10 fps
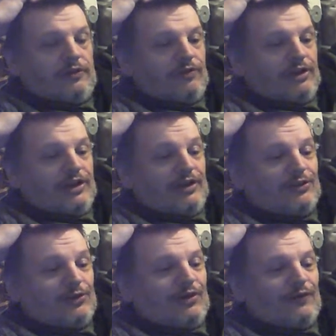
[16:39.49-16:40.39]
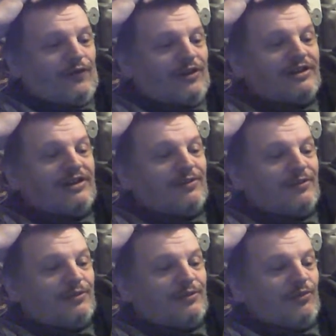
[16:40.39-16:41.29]
I mean, it was quite funny,
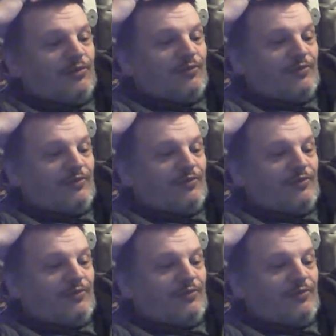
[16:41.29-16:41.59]
2